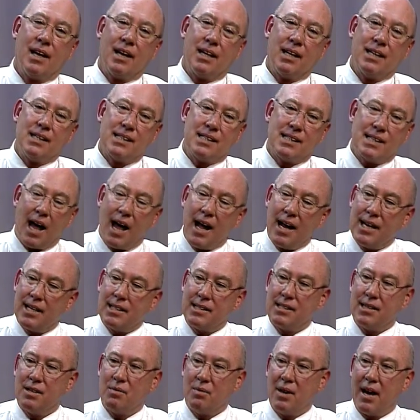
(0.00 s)

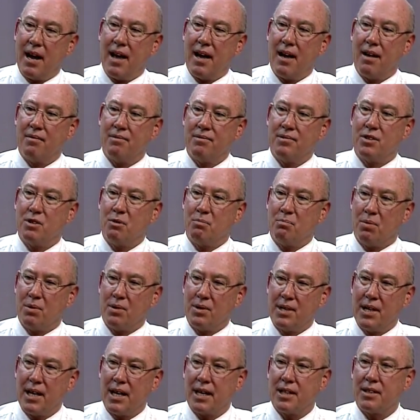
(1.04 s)
science that we have to
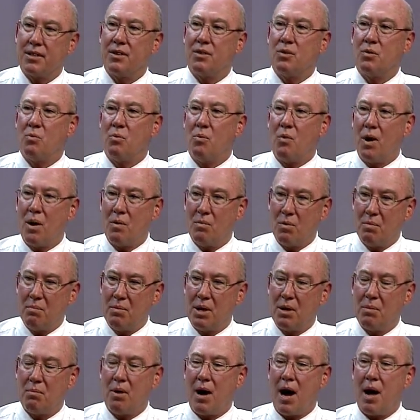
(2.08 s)
predict what will be
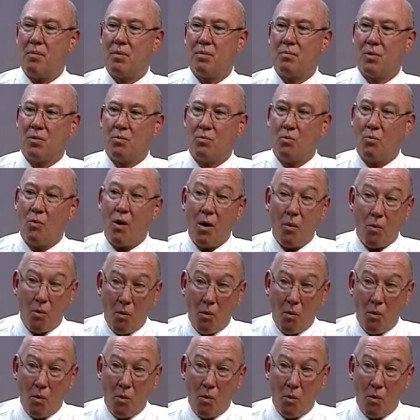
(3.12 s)
a problem and what